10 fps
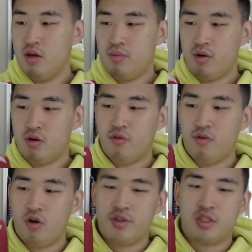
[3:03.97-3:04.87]
But
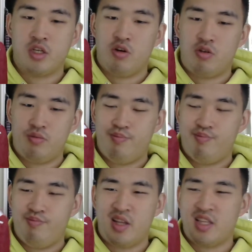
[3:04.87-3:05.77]
overall, the toe,
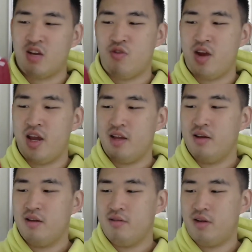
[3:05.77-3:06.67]
not that great.
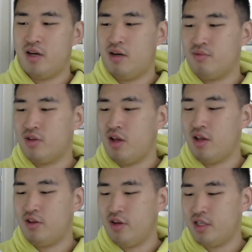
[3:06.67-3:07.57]
The
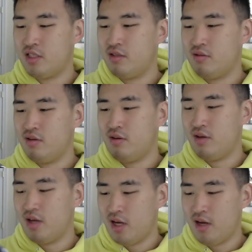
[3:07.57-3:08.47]
leather is,
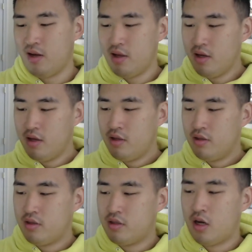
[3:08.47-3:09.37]

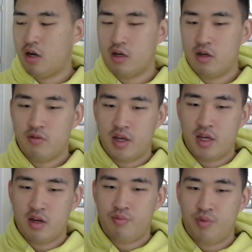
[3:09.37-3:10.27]
tongue right
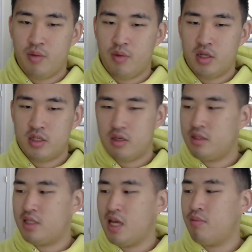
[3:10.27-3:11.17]
here, pretty much
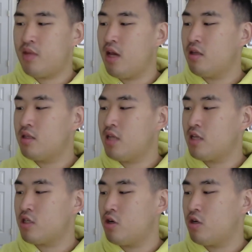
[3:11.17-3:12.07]
same thing.
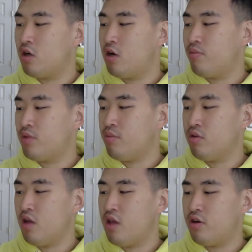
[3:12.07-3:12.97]
Textured, tumble
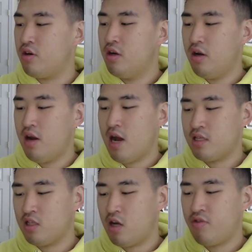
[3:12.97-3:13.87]
leather, not
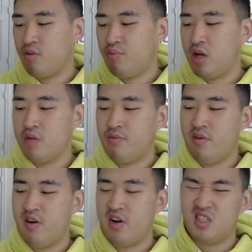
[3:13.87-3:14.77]
soft or plucked, but
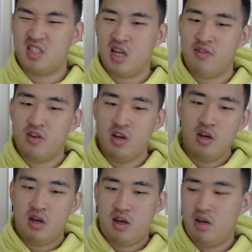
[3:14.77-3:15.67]
very stiff,
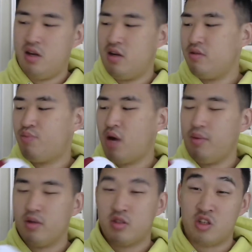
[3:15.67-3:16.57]
and
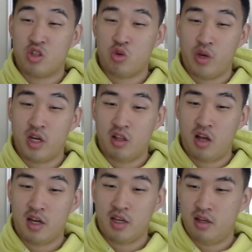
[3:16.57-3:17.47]
probably is gonna squeak a
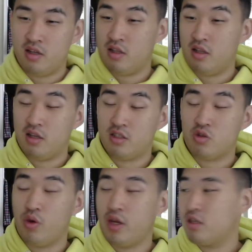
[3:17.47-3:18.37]
lot,
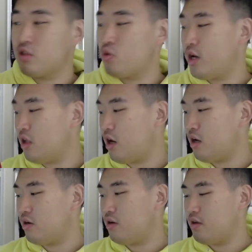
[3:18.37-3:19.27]
squeak
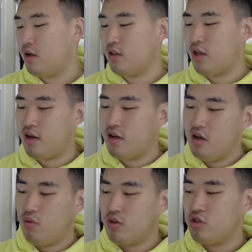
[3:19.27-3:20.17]
a lot
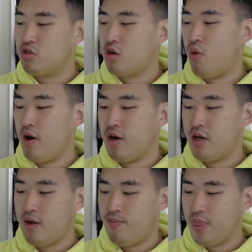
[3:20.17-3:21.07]
once you start wearing
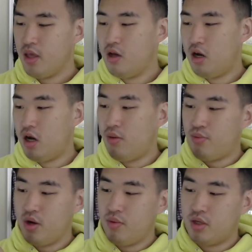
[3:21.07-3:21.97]
them.
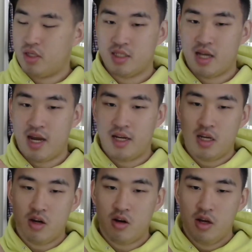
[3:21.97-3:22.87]
Pretty much on the side
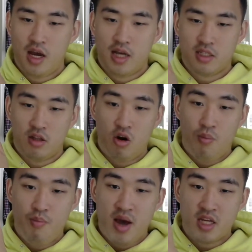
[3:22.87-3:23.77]
here has the little
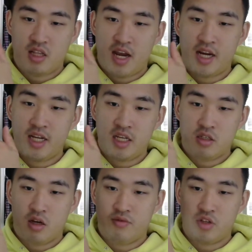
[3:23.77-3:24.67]
mesh
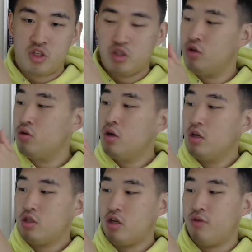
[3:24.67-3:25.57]
linings of the shoe
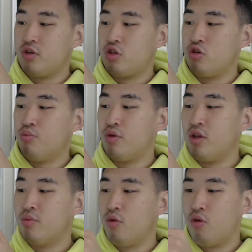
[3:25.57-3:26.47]
to help the shoe
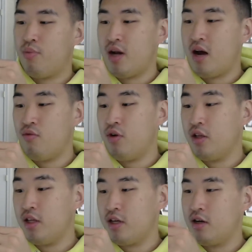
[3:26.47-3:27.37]
breathe more, but not
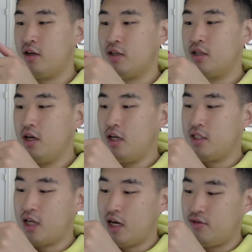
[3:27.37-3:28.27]
really, because
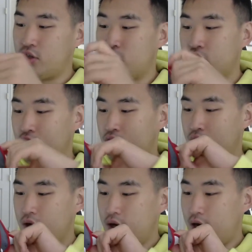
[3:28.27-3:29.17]
inside of the shoe
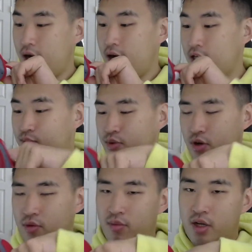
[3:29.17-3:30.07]
it has
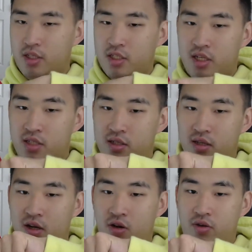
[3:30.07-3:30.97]
pretty much just,
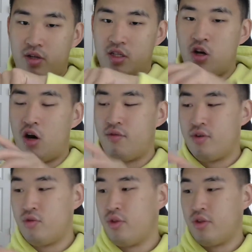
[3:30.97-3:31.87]
it's
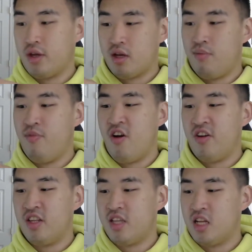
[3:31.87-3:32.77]
covered with like a
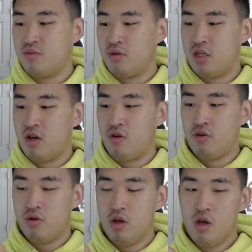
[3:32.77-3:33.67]
very dense
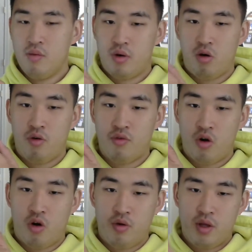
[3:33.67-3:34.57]
material. But
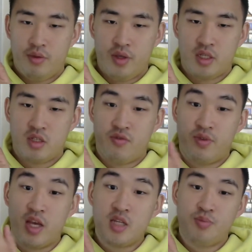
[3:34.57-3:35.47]
overall,
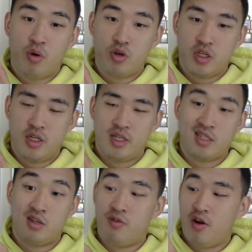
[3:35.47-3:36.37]
this portion is
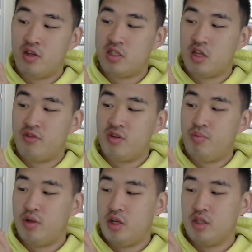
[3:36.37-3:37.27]
actually very soft and
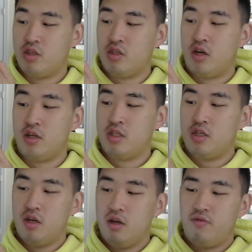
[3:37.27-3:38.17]
plush to
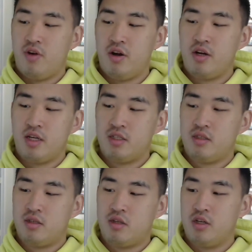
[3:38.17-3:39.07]
touch, very
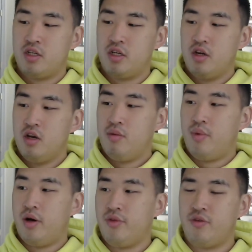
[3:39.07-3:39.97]
nice to touch,
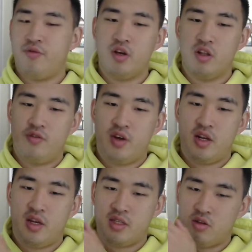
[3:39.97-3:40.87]
but the feel of
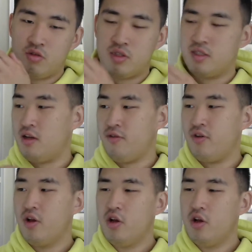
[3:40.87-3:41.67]
it is still stiff.